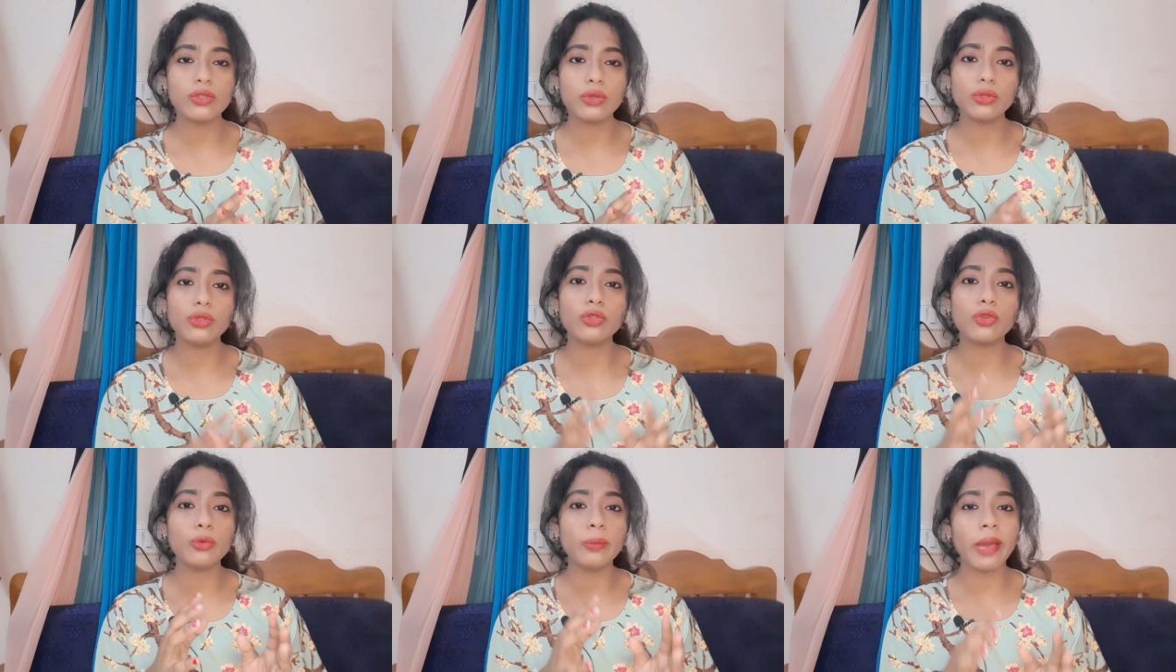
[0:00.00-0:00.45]

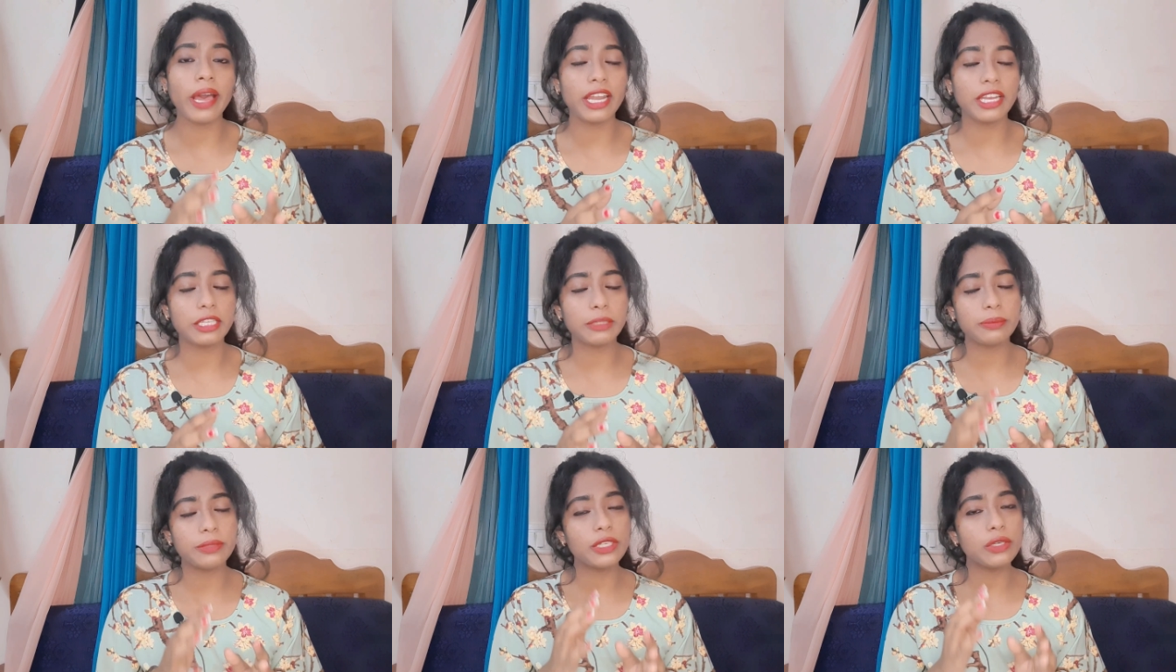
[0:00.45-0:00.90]
So through
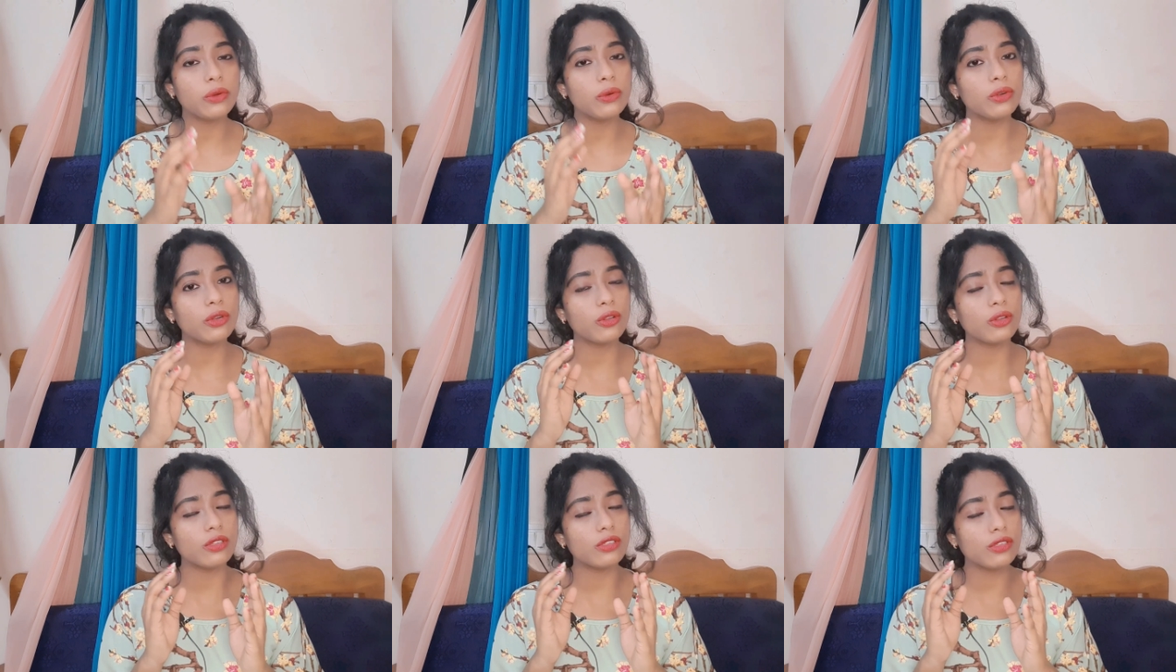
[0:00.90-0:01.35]
management
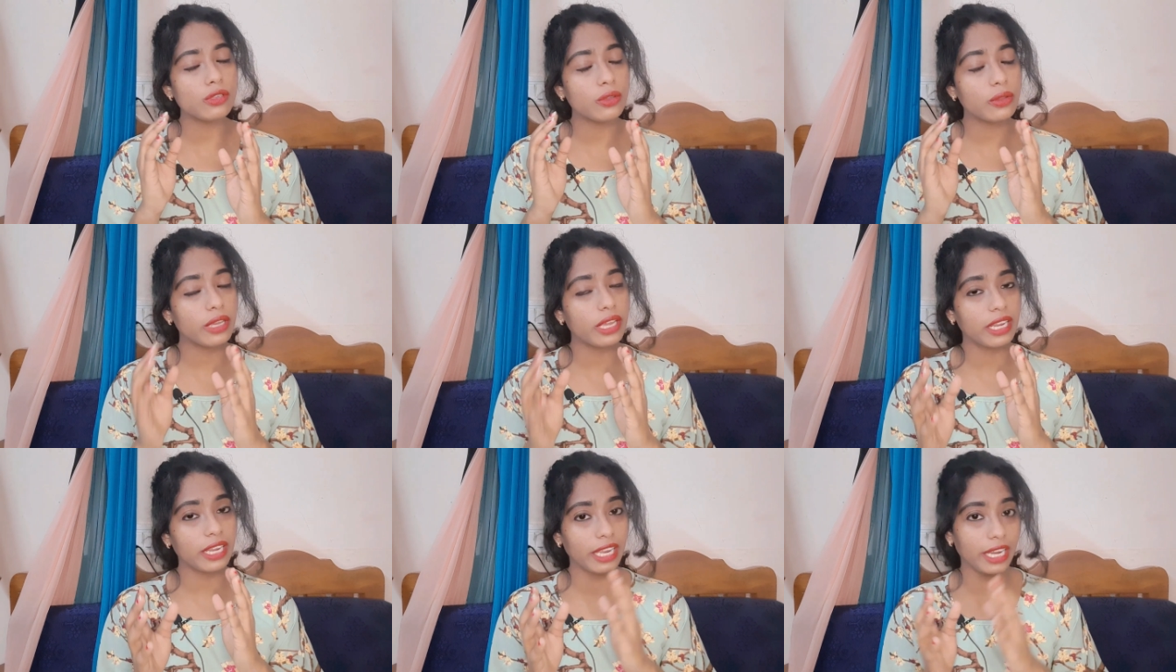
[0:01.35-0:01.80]
quota also
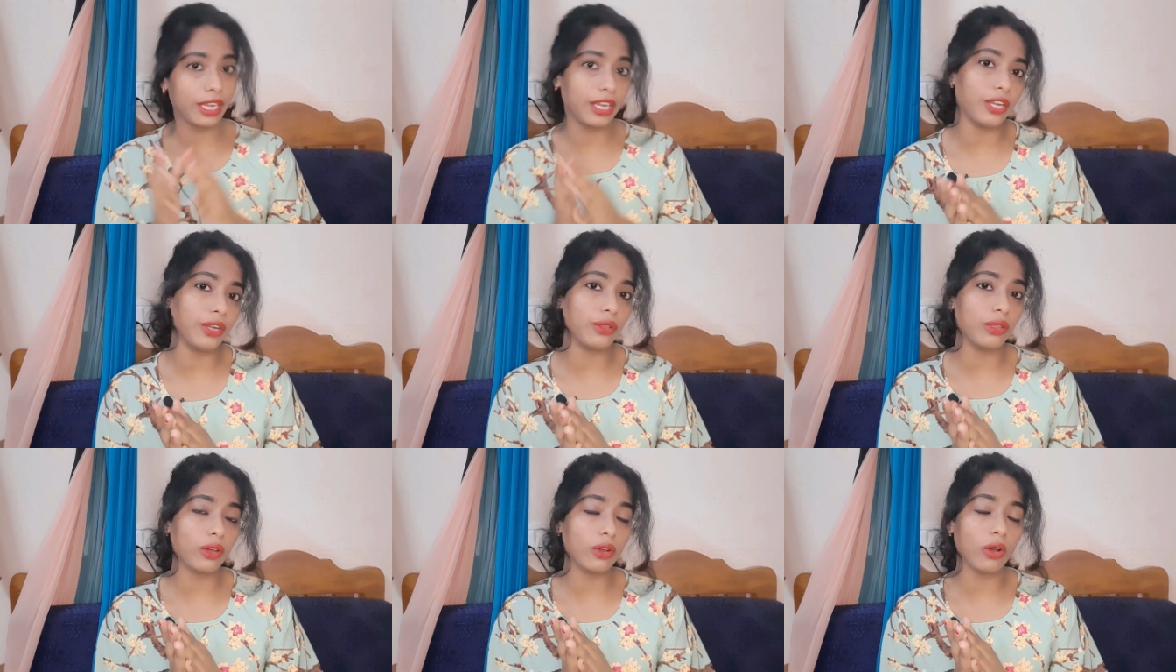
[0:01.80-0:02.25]
you can get
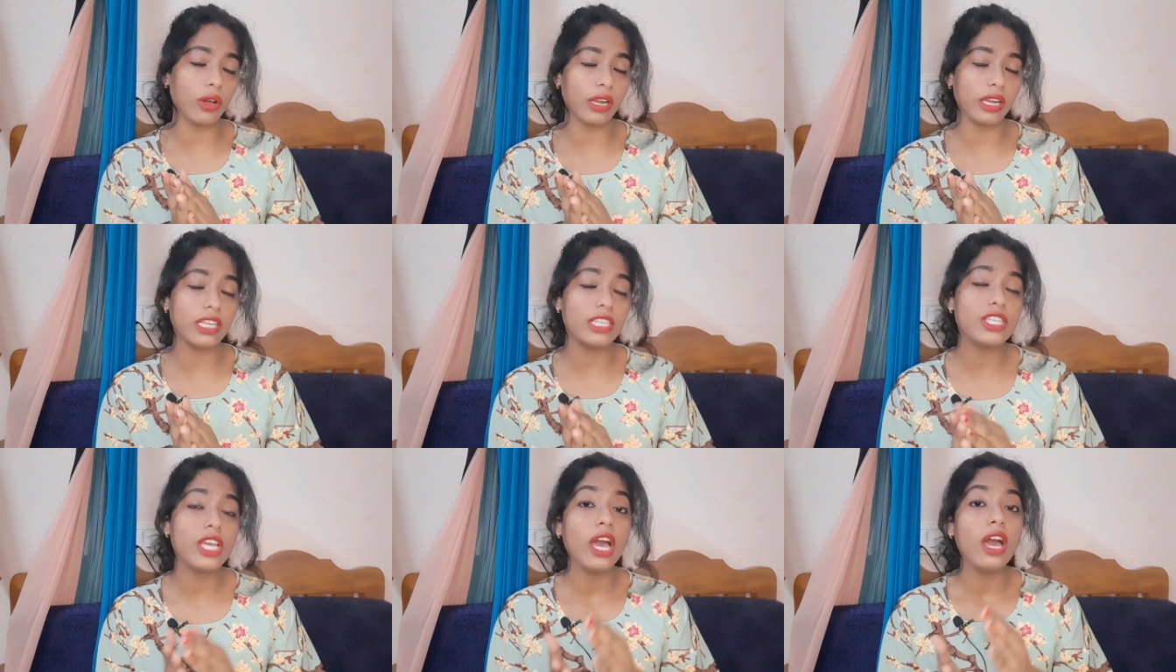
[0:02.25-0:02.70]
into the
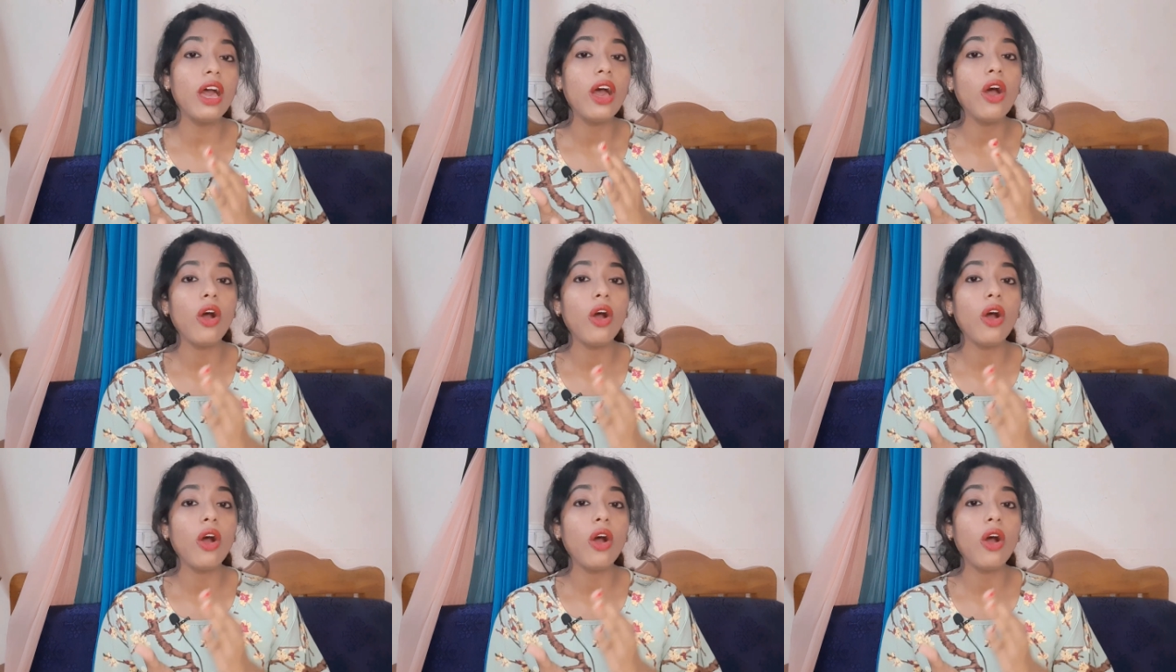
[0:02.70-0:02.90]
college,